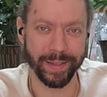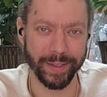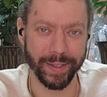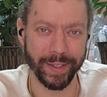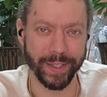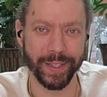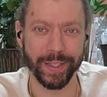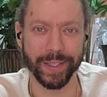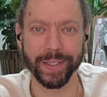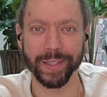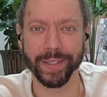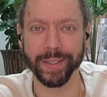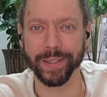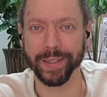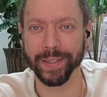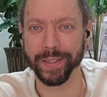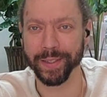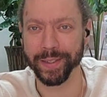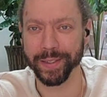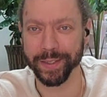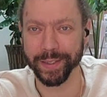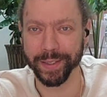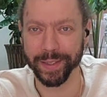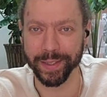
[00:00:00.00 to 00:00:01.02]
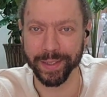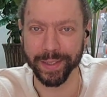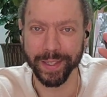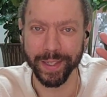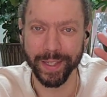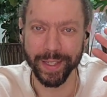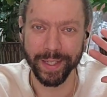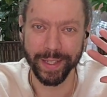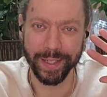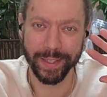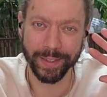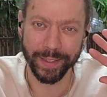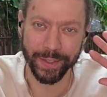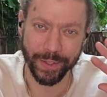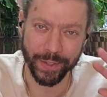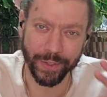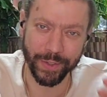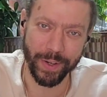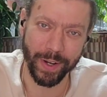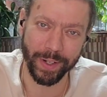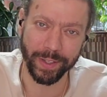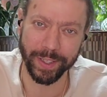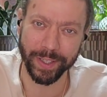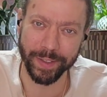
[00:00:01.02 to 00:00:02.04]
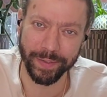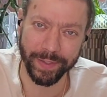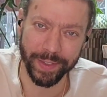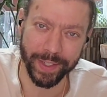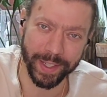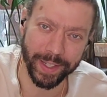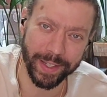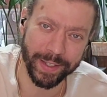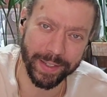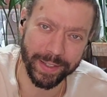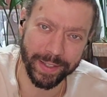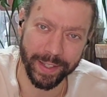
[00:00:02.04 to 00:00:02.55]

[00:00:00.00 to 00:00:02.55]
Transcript: the hurt, the destructiveness,